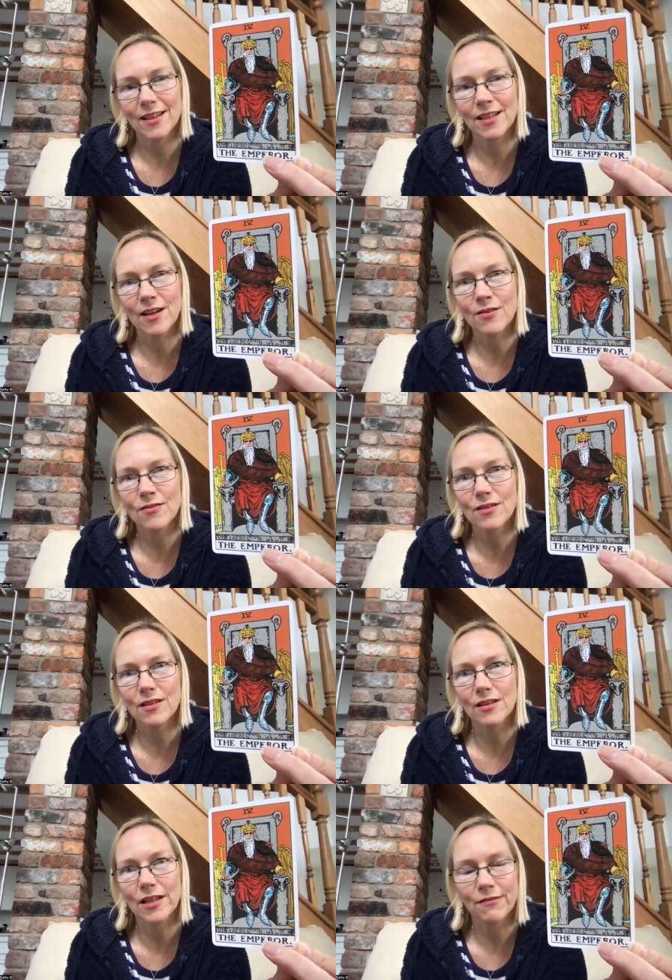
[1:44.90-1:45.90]
knows
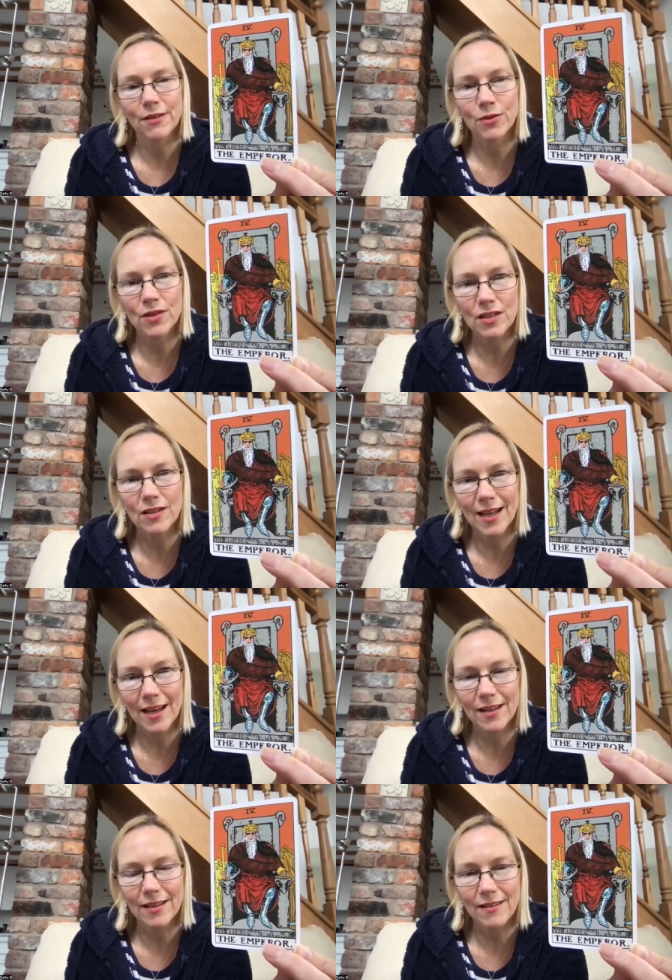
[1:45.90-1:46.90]
that if he wants to
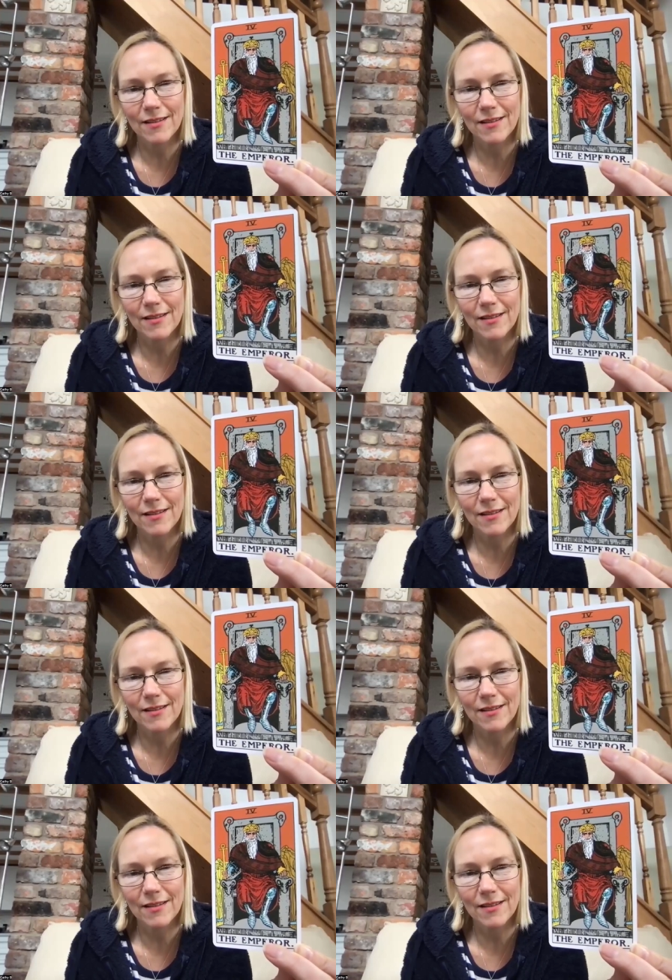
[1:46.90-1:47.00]
get